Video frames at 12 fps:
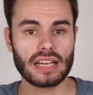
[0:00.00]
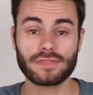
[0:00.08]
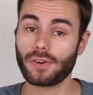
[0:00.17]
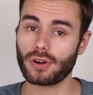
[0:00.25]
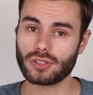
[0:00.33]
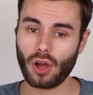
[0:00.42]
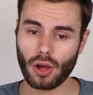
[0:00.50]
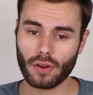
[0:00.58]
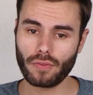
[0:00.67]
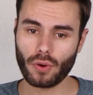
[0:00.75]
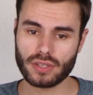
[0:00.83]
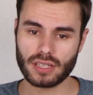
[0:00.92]
As far as
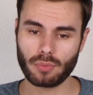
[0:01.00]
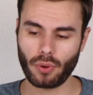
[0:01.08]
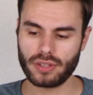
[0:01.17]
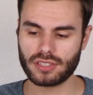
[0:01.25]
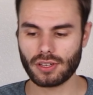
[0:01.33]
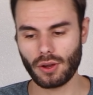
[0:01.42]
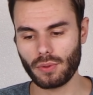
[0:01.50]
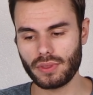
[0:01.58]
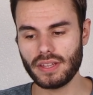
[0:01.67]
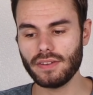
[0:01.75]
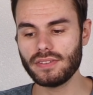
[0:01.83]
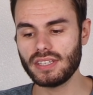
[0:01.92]
autofocusing points go,
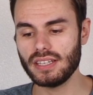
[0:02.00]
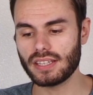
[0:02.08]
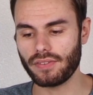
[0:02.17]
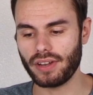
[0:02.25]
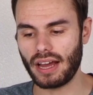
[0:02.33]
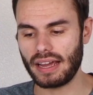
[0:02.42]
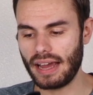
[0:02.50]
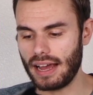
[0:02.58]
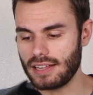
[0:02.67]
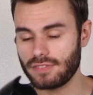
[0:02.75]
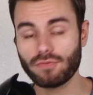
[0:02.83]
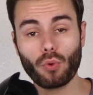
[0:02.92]
the T7i
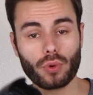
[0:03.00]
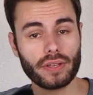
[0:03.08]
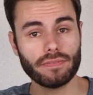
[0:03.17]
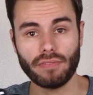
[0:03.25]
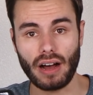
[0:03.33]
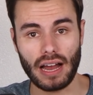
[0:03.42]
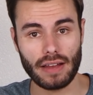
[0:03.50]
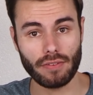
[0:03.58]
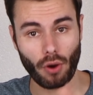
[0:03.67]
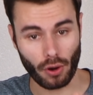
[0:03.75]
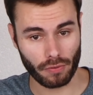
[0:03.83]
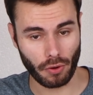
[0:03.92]
has 45
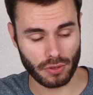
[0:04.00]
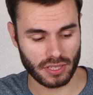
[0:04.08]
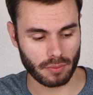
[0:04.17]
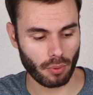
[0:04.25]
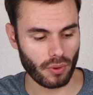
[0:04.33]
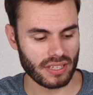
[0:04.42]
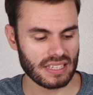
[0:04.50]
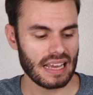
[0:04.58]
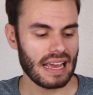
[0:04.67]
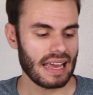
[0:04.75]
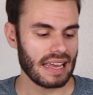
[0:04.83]
autofocusing points,